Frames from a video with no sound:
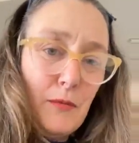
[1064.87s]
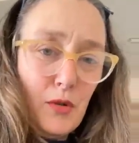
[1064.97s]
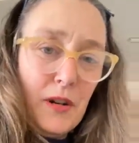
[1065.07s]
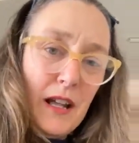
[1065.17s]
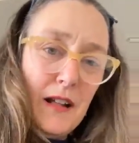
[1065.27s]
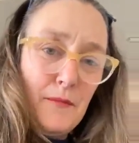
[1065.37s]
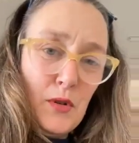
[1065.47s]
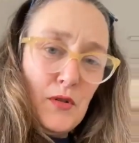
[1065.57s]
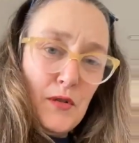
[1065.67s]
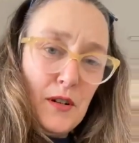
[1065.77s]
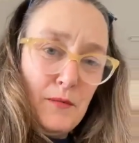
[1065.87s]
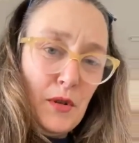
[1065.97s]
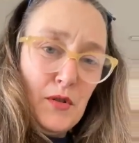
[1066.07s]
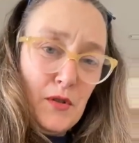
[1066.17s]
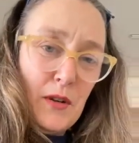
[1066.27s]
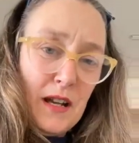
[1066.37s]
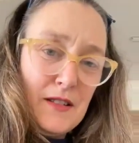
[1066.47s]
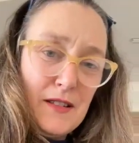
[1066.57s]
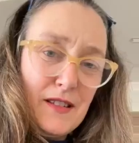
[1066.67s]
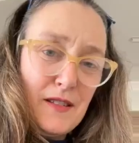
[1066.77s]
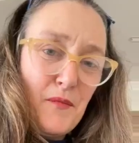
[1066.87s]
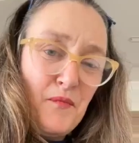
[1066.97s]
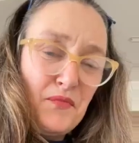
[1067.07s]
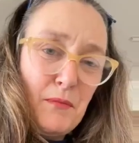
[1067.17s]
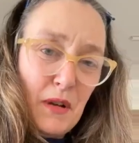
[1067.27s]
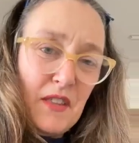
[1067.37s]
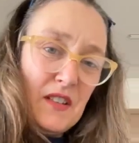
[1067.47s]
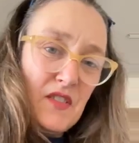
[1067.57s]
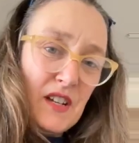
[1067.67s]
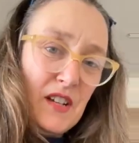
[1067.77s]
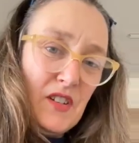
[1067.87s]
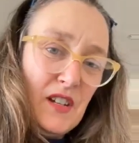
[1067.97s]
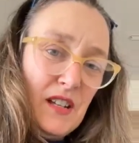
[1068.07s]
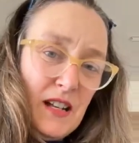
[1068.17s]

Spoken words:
and bought 2 houses by that stage,